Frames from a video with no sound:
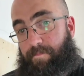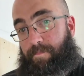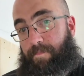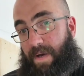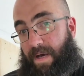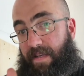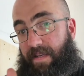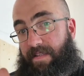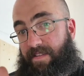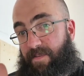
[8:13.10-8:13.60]

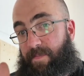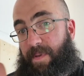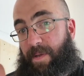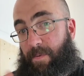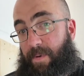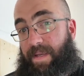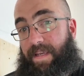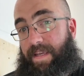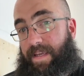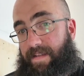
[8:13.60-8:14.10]
Butlin's big
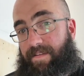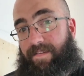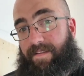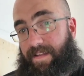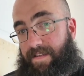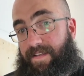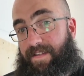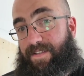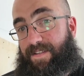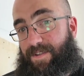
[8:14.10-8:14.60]
weekend
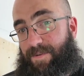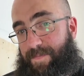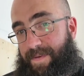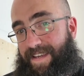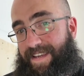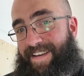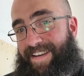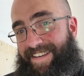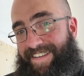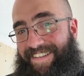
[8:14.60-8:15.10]
done this to
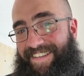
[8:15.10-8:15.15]
me.